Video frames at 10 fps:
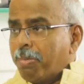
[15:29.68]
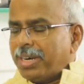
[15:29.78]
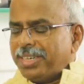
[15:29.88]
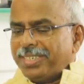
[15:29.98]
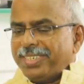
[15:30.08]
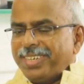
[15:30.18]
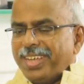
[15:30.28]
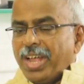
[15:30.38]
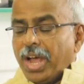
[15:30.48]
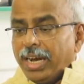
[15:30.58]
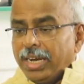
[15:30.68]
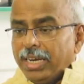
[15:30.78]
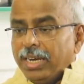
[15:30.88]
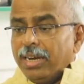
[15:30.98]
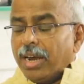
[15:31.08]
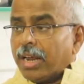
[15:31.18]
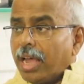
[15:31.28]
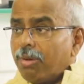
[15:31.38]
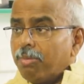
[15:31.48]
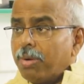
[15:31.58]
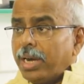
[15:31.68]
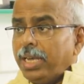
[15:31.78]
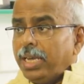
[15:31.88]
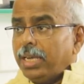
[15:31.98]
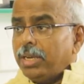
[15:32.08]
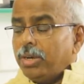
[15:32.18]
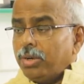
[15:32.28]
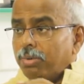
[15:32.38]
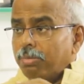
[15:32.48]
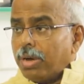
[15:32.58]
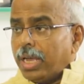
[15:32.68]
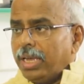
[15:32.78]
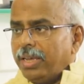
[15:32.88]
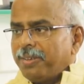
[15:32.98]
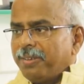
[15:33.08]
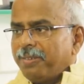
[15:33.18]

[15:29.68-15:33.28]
but I did not have money to buy